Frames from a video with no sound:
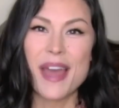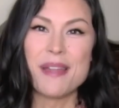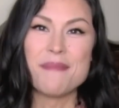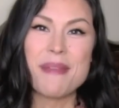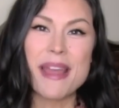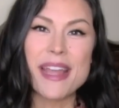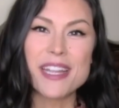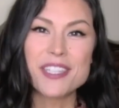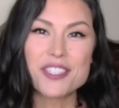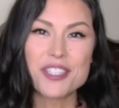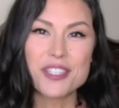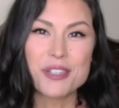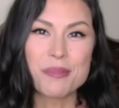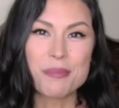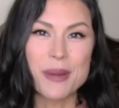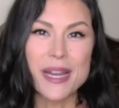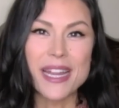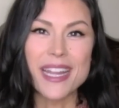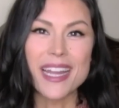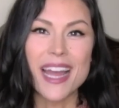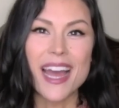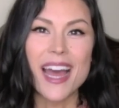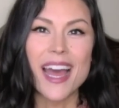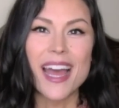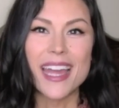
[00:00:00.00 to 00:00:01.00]
And make sure to
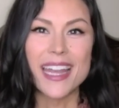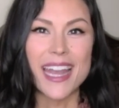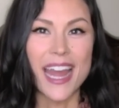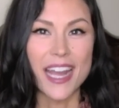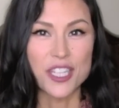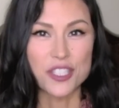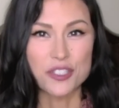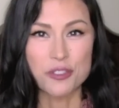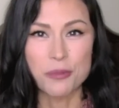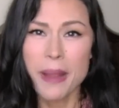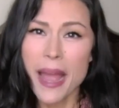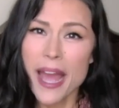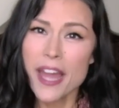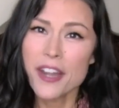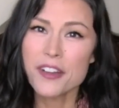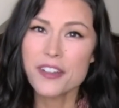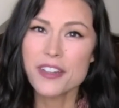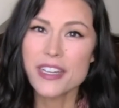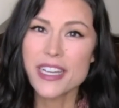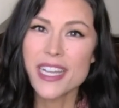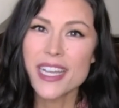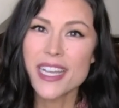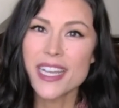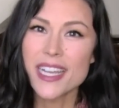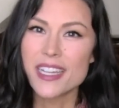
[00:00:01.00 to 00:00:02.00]
bring an extra
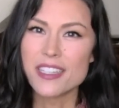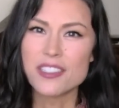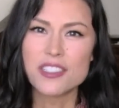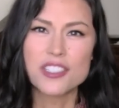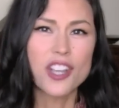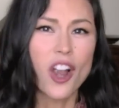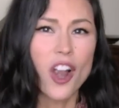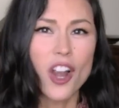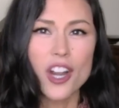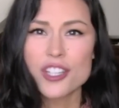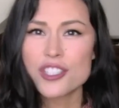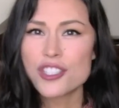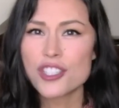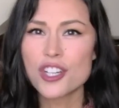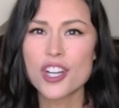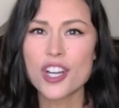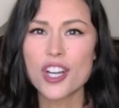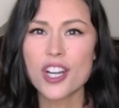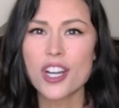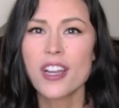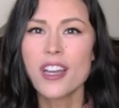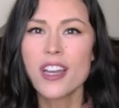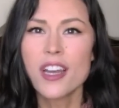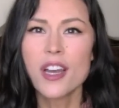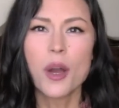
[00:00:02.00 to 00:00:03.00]
battery, a
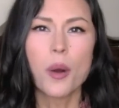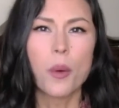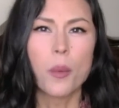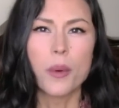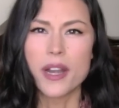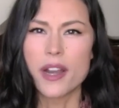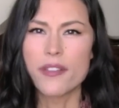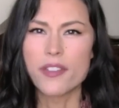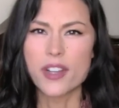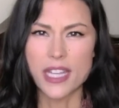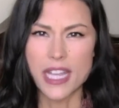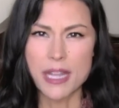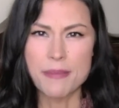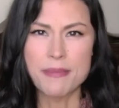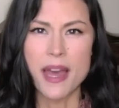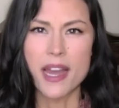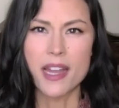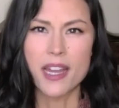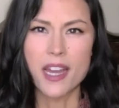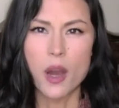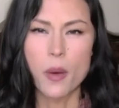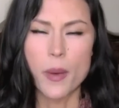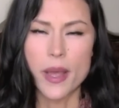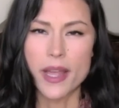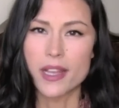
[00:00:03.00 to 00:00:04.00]
charger, whatever to keep that
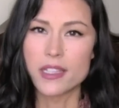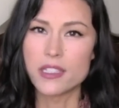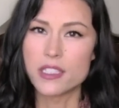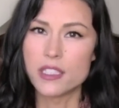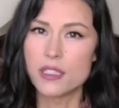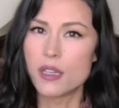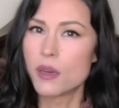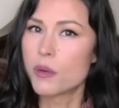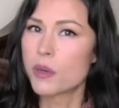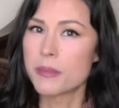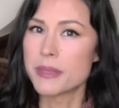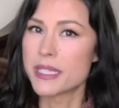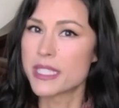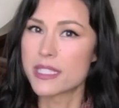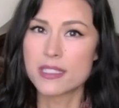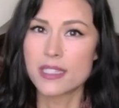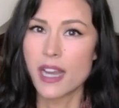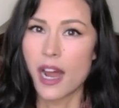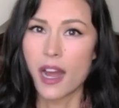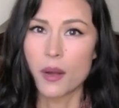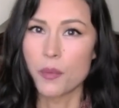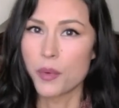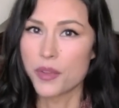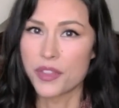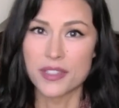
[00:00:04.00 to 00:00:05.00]
going, because you don't want to be
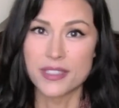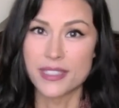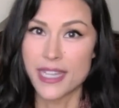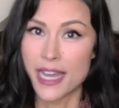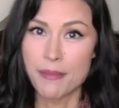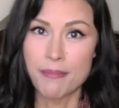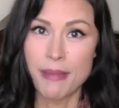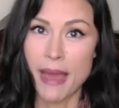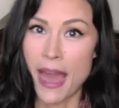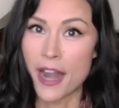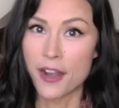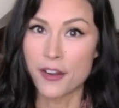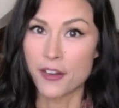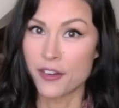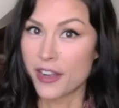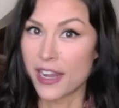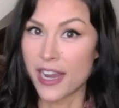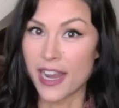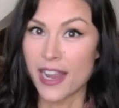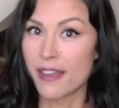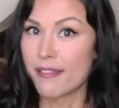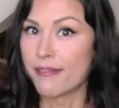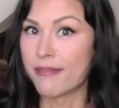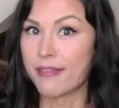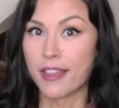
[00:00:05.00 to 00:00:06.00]
stuck with a dead
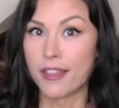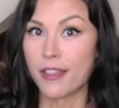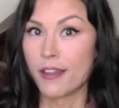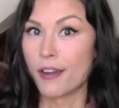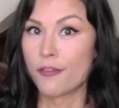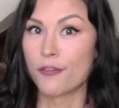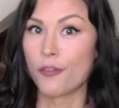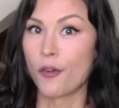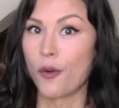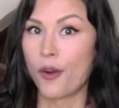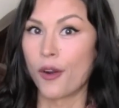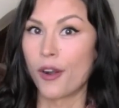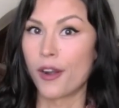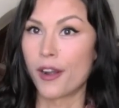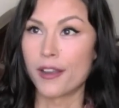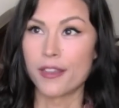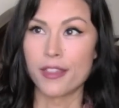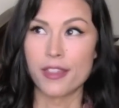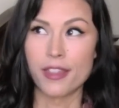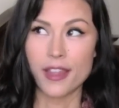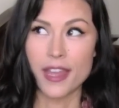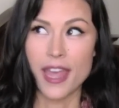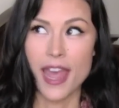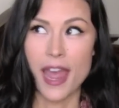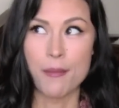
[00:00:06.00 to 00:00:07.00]
battery, and then therefore
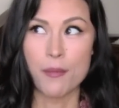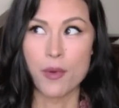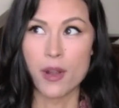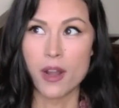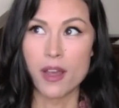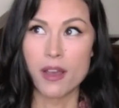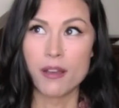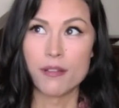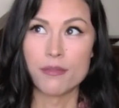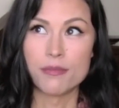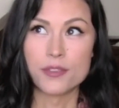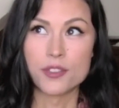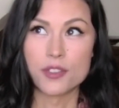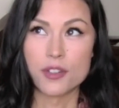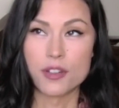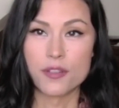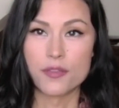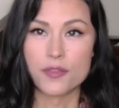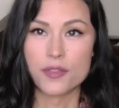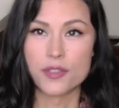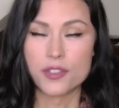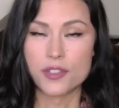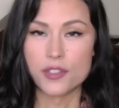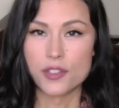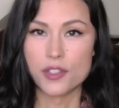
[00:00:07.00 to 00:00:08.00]
the camera
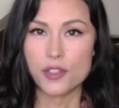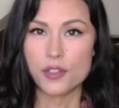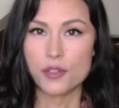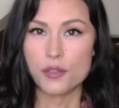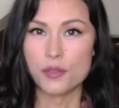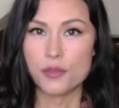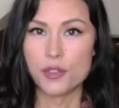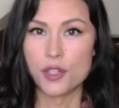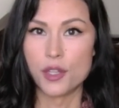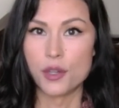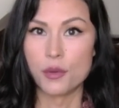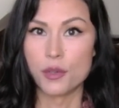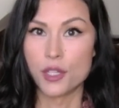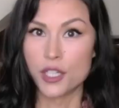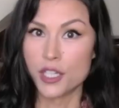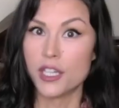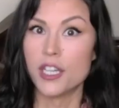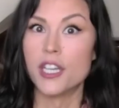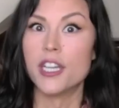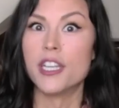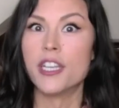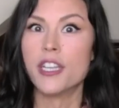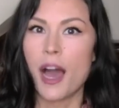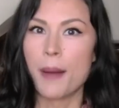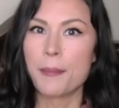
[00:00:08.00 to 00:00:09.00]
serves you no
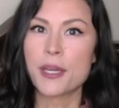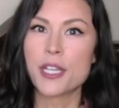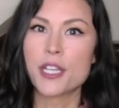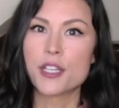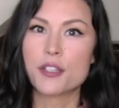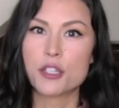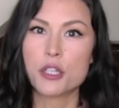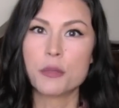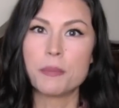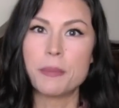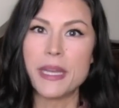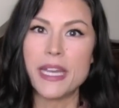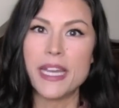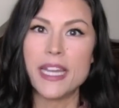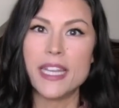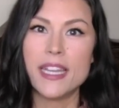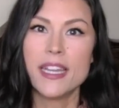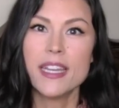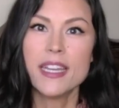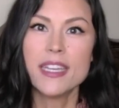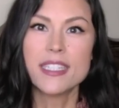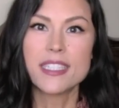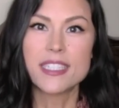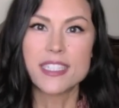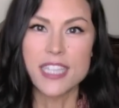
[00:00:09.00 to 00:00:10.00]
good. I'm gonna group in
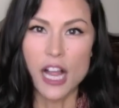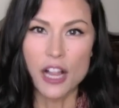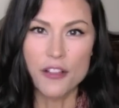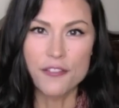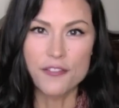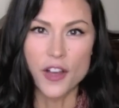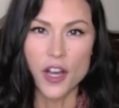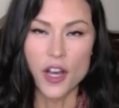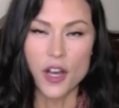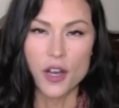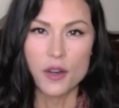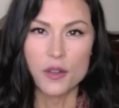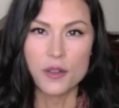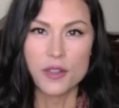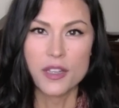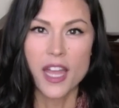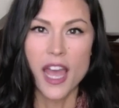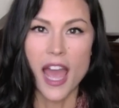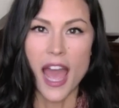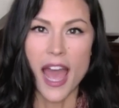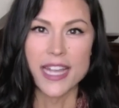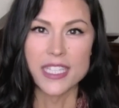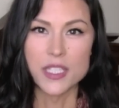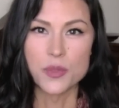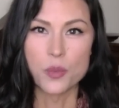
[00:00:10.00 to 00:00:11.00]
cell phone
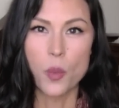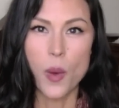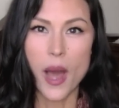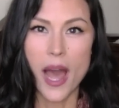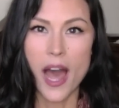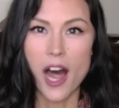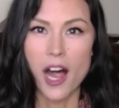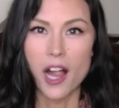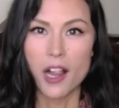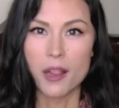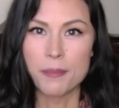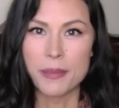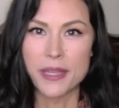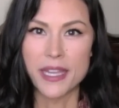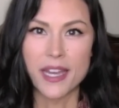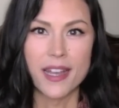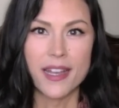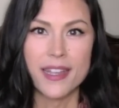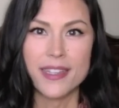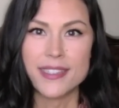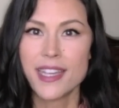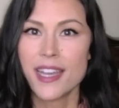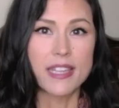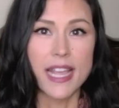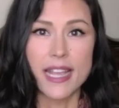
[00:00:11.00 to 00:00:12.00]
as well,
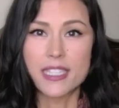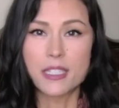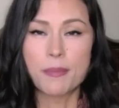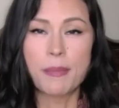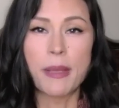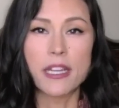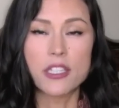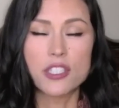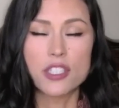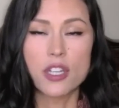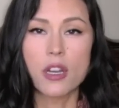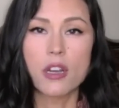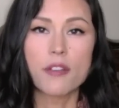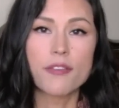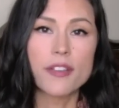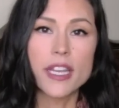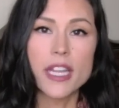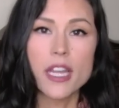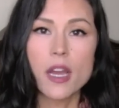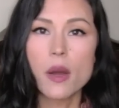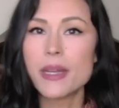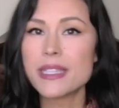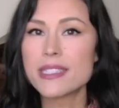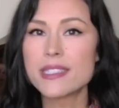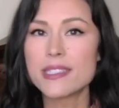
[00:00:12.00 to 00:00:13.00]
because it takes a picture or
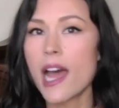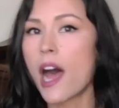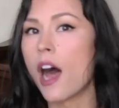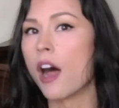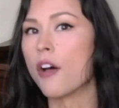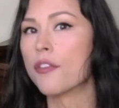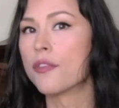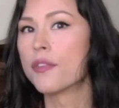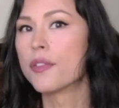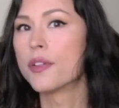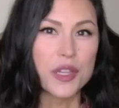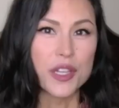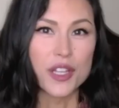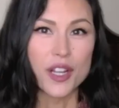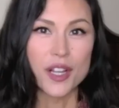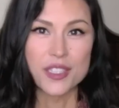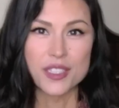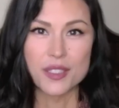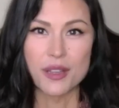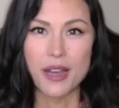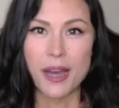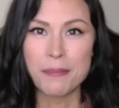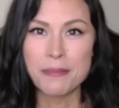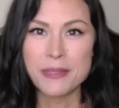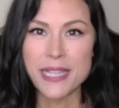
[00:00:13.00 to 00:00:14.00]
video itself. You can
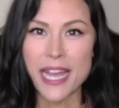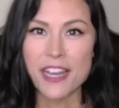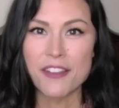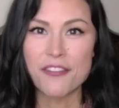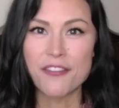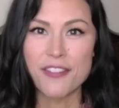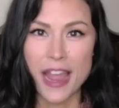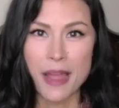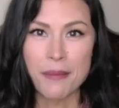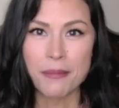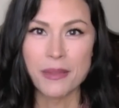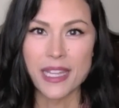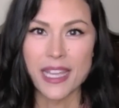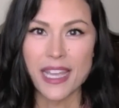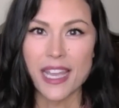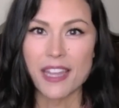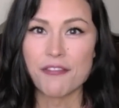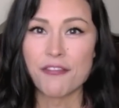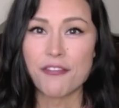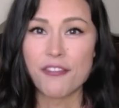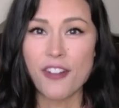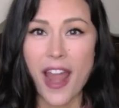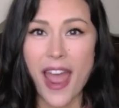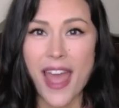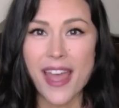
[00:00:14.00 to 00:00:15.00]
also update family
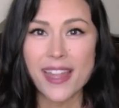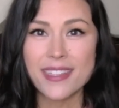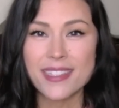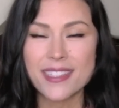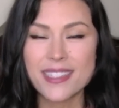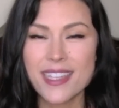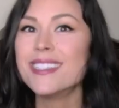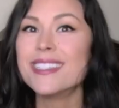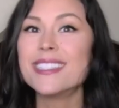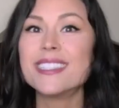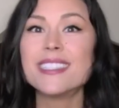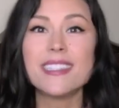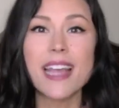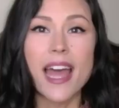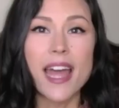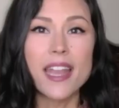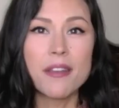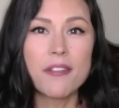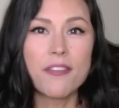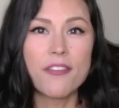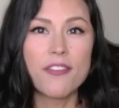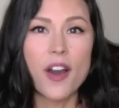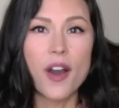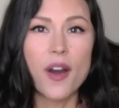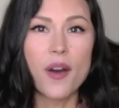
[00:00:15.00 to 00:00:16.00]
and friends,
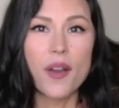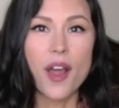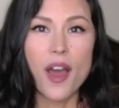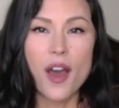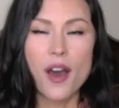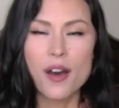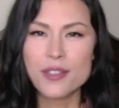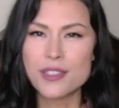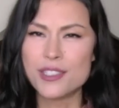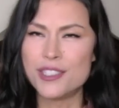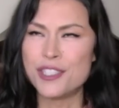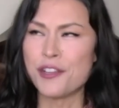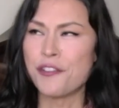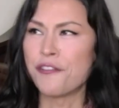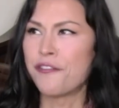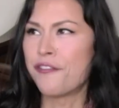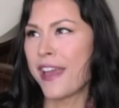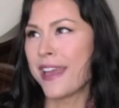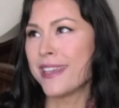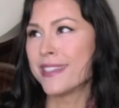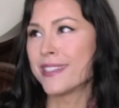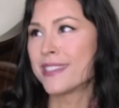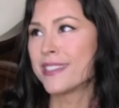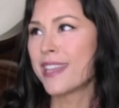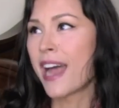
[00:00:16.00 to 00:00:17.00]
send photos, do
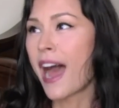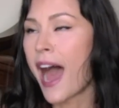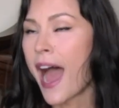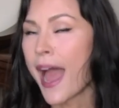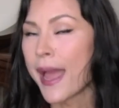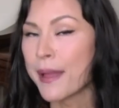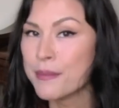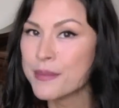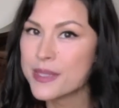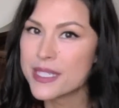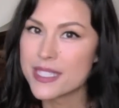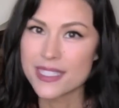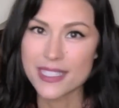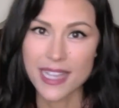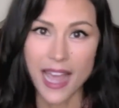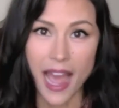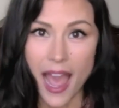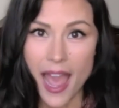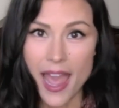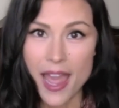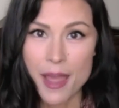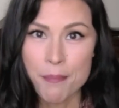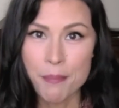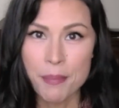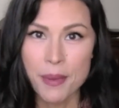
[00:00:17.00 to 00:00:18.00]
FaceTime,
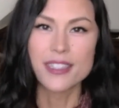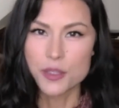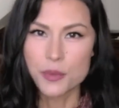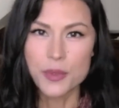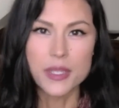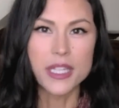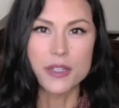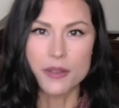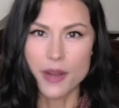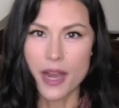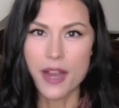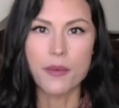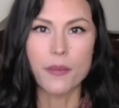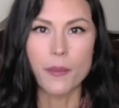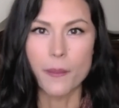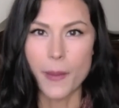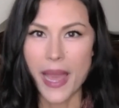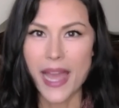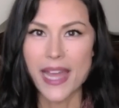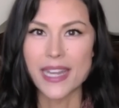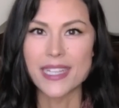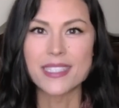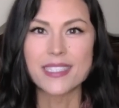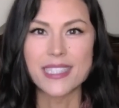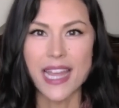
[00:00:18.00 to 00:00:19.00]
Skype. It's a really great
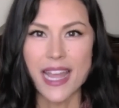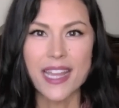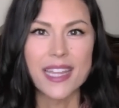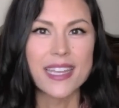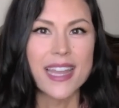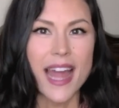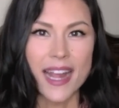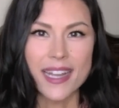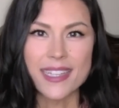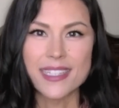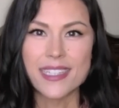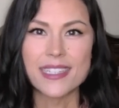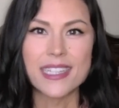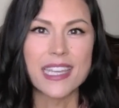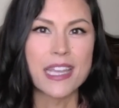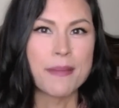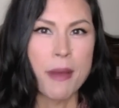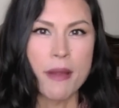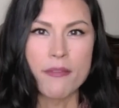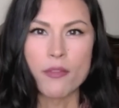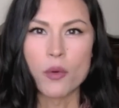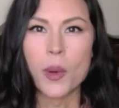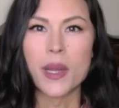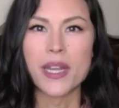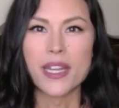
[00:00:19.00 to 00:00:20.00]
way to stay connected, keep
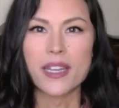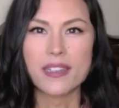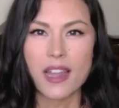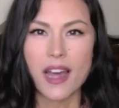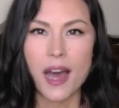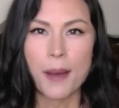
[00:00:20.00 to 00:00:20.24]
everyone